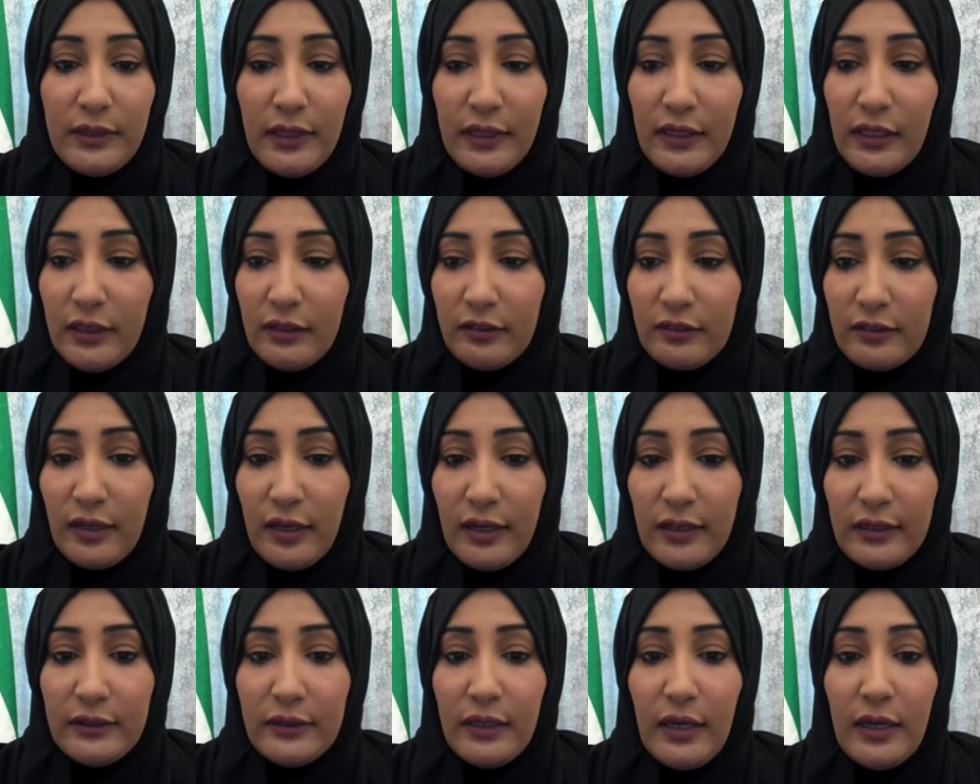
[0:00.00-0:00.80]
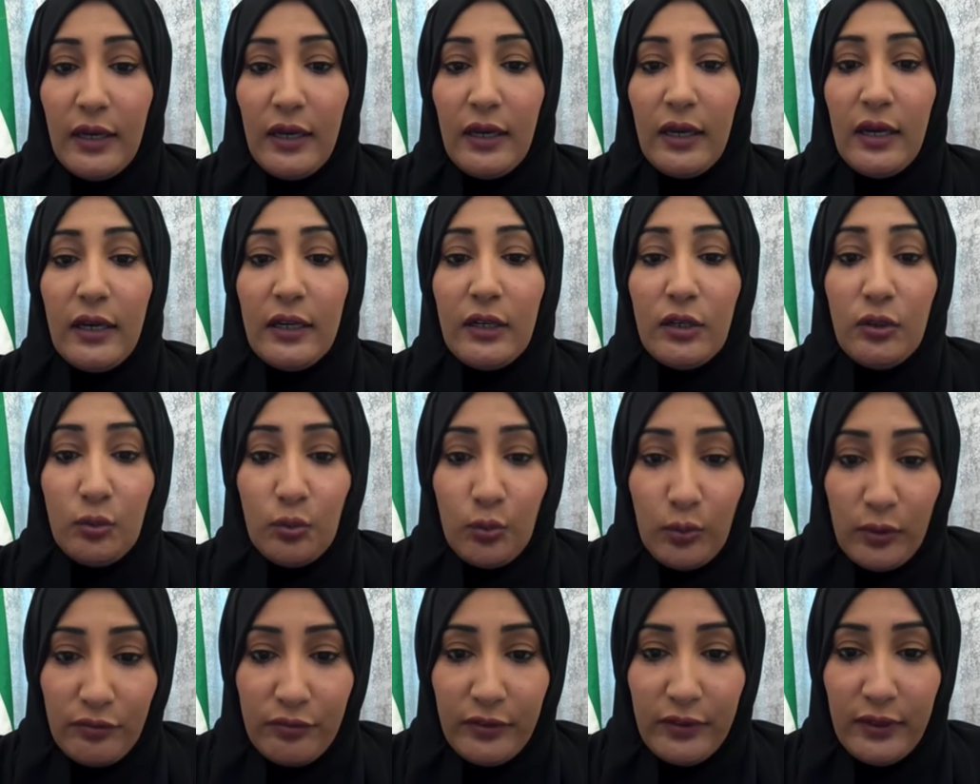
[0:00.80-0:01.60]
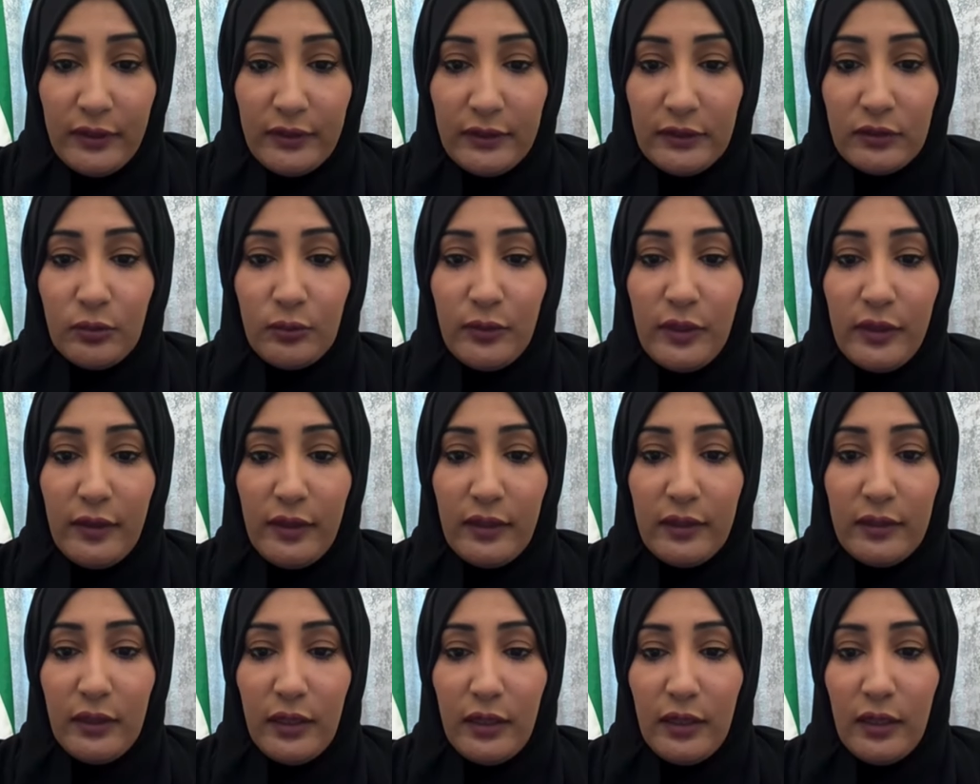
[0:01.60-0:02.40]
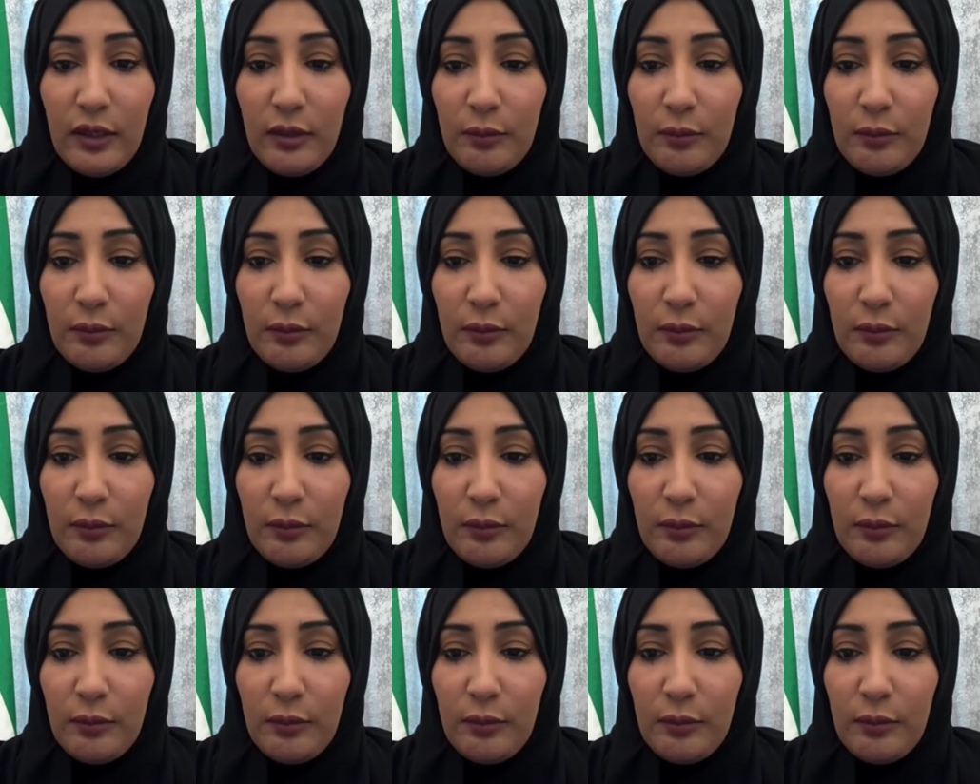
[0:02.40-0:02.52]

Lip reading: dioxide equivalent within